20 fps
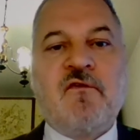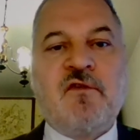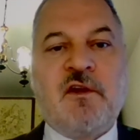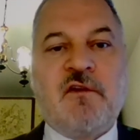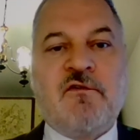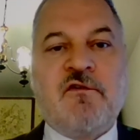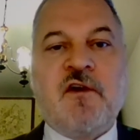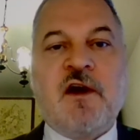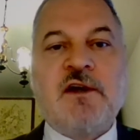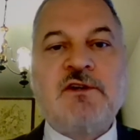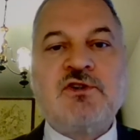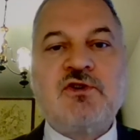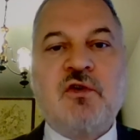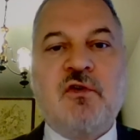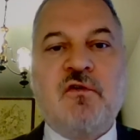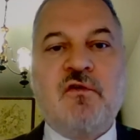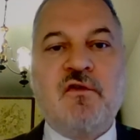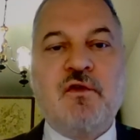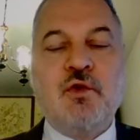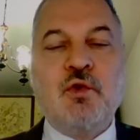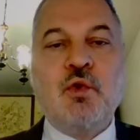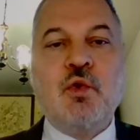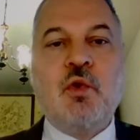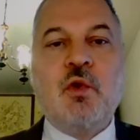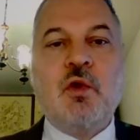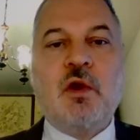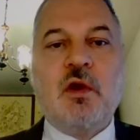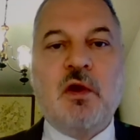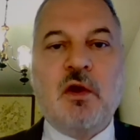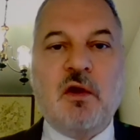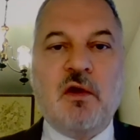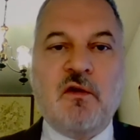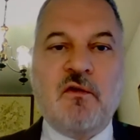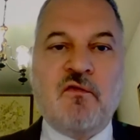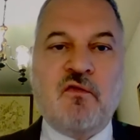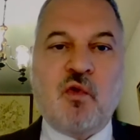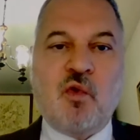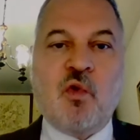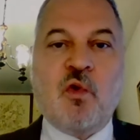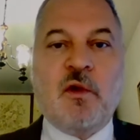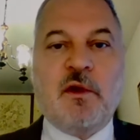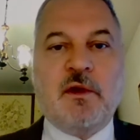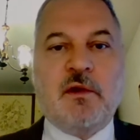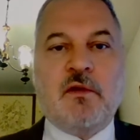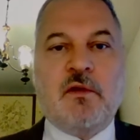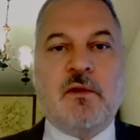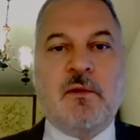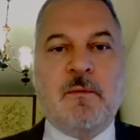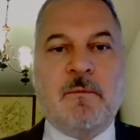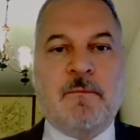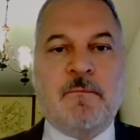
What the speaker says: the fossil fuel of oil,